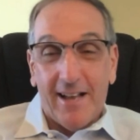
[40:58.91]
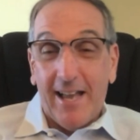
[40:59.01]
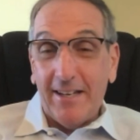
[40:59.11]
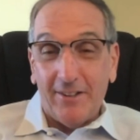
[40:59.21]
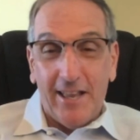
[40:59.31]

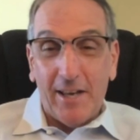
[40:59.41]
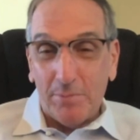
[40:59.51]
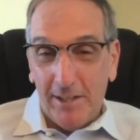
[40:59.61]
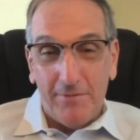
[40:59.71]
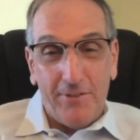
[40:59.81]
I had to learn how to
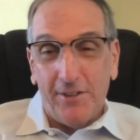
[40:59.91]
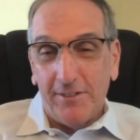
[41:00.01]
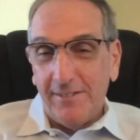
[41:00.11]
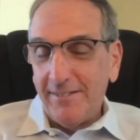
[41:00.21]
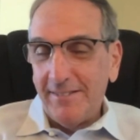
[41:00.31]
play the
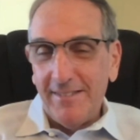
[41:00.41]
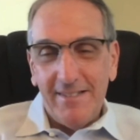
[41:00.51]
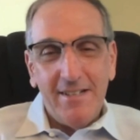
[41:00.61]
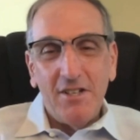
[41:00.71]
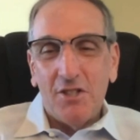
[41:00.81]
field,
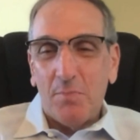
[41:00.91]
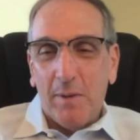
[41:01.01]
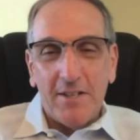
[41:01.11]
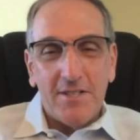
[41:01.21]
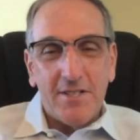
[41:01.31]

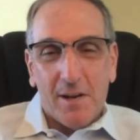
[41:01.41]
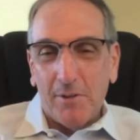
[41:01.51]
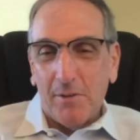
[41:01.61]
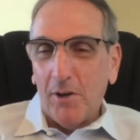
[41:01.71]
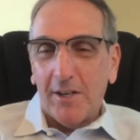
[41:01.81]
spent the
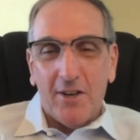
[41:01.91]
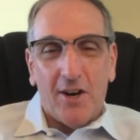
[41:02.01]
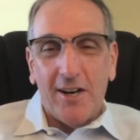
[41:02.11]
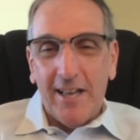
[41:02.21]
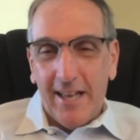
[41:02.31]
summer working
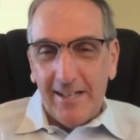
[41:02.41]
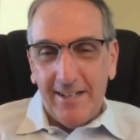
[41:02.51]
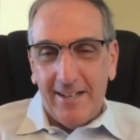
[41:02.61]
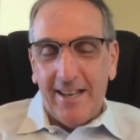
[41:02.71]
hard at it,